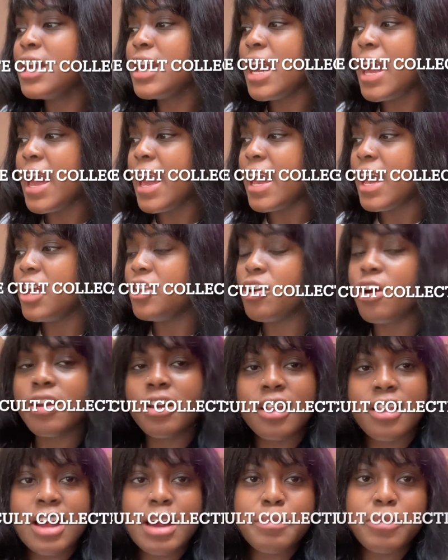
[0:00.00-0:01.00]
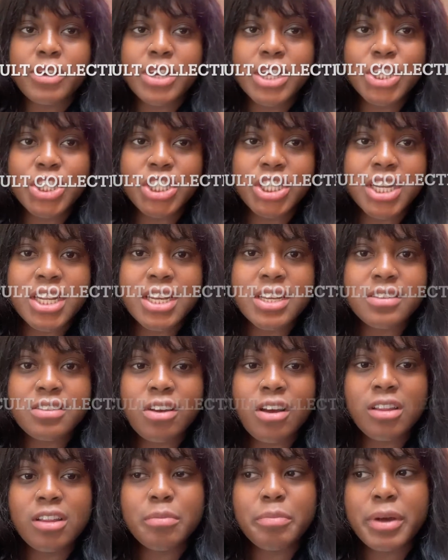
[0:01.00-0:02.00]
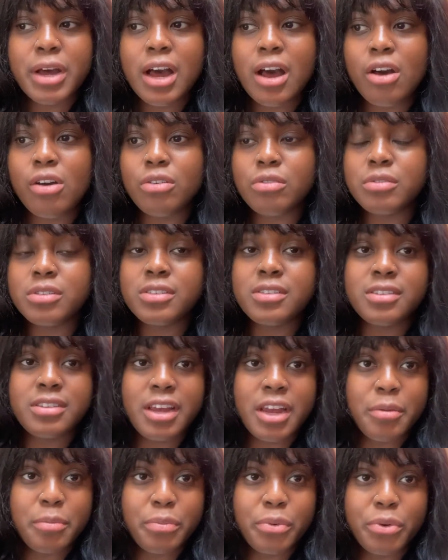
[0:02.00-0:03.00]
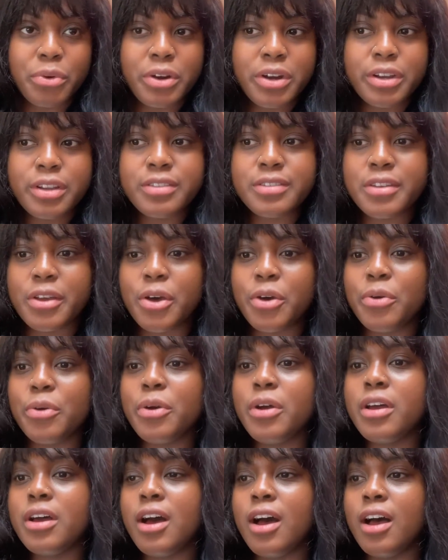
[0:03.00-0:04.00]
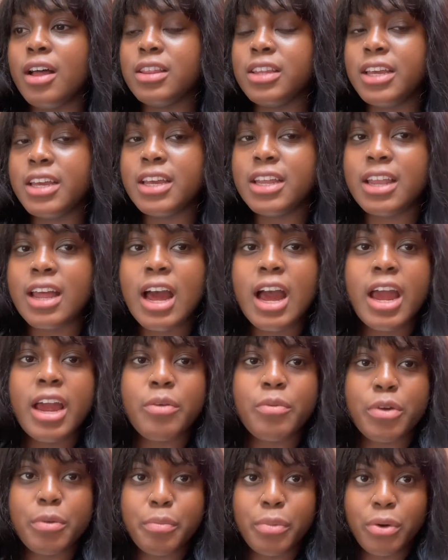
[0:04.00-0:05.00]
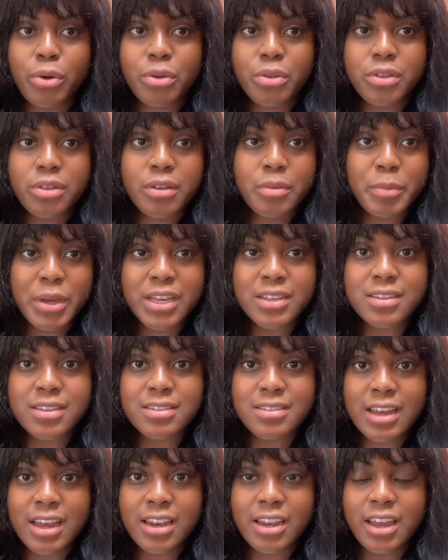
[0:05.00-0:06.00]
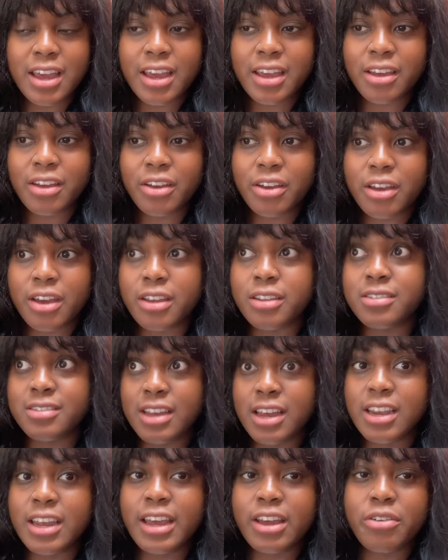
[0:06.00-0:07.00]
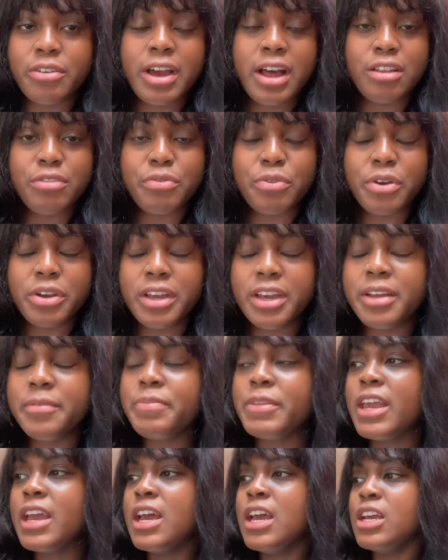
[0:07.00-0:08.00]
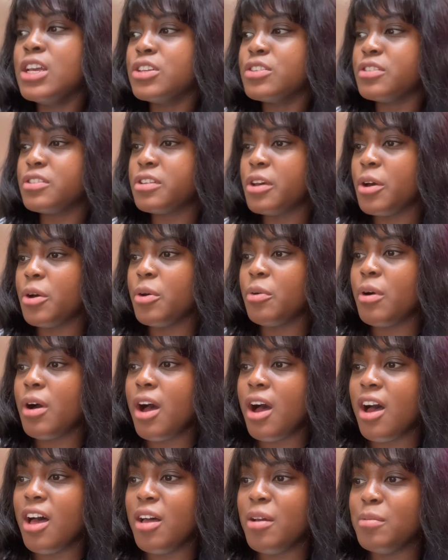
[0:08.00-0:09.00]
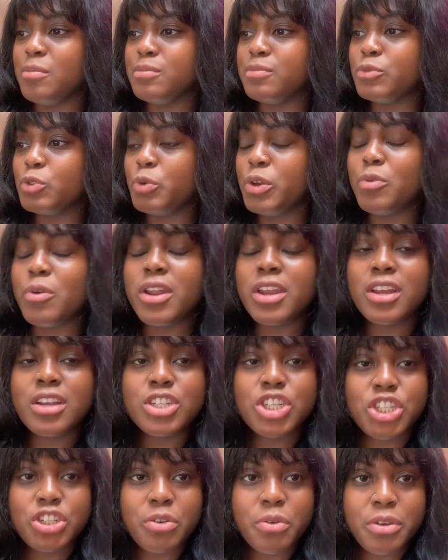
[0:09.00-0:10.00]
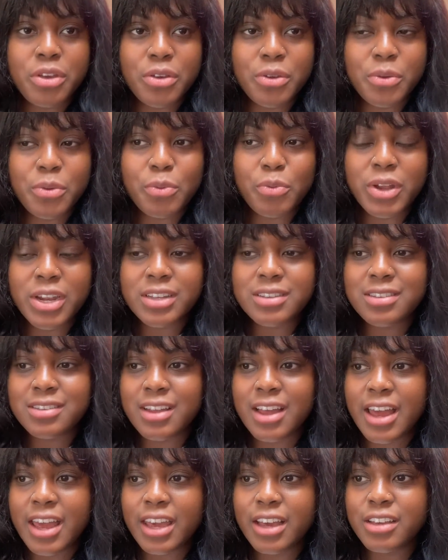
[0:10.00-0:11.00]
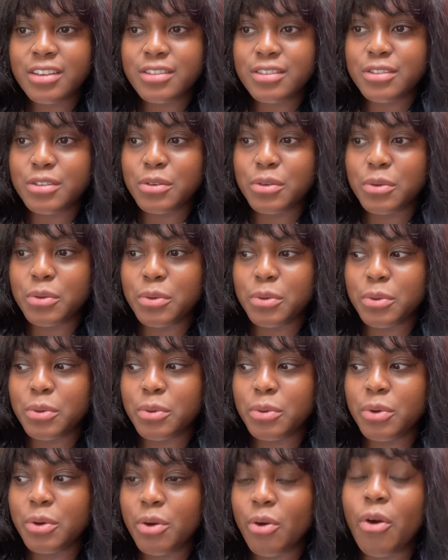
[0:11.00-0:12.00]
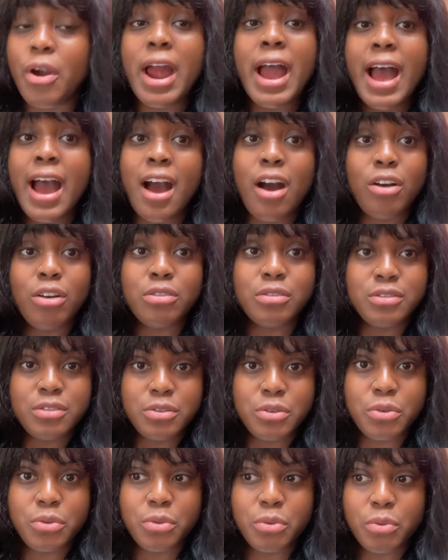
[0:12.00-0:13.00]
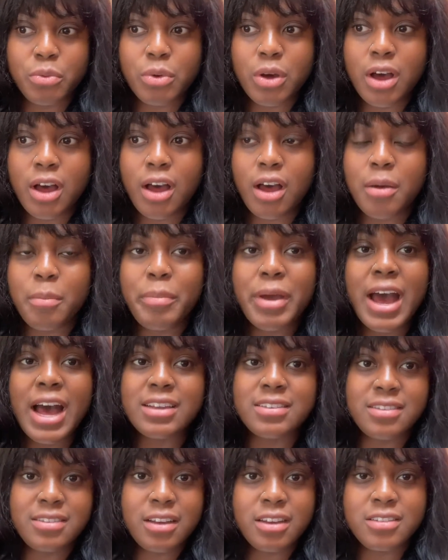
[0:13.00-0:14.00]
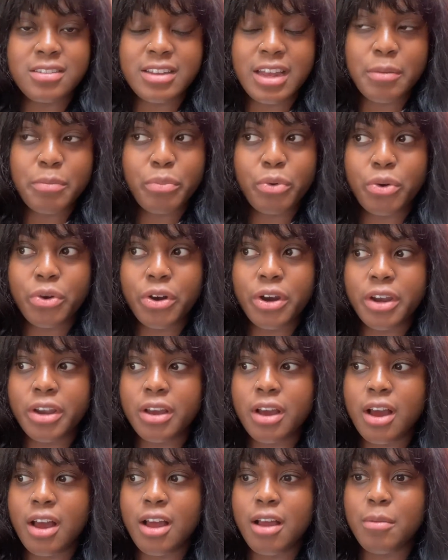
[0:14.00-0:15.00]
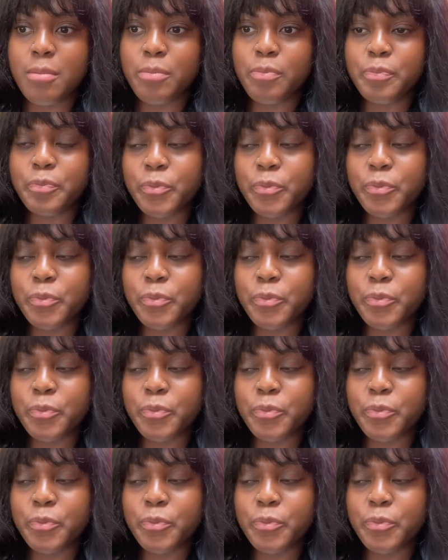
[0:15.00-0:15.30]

And our collaboration is all about skateboard. So Leia and I were both based in San Diego, California. So we wanted to show you what it's like to, or how to pass a skateboard,